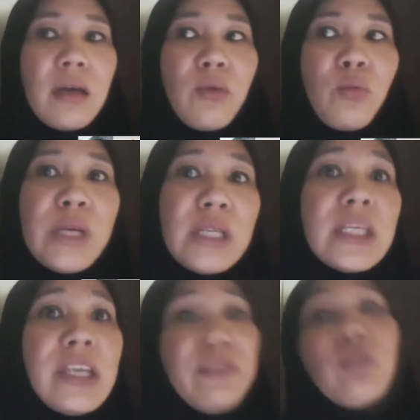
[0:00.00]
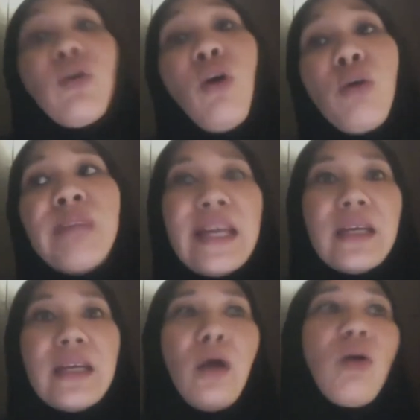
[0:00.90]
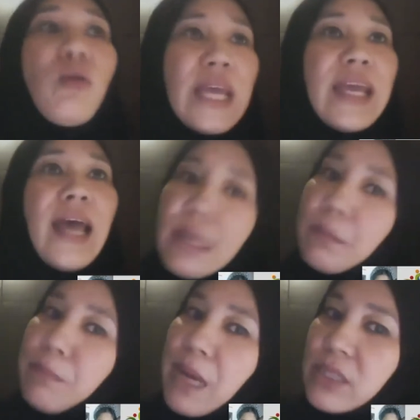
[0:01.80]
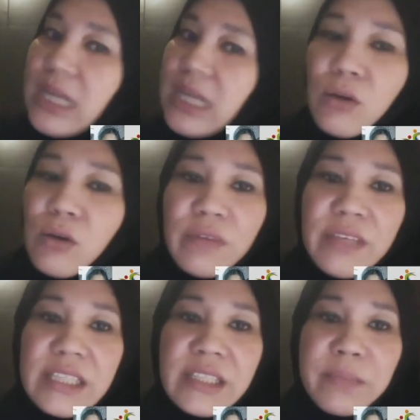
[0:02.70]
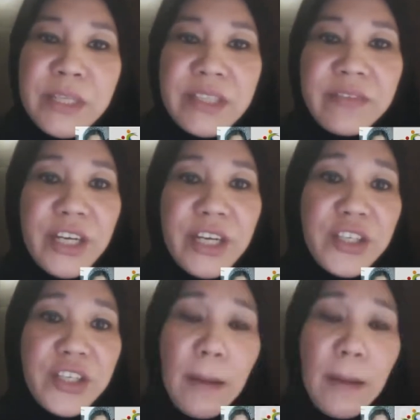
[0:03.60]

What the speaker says: will give you hope that, okay, I can bounce out of this depressive crash.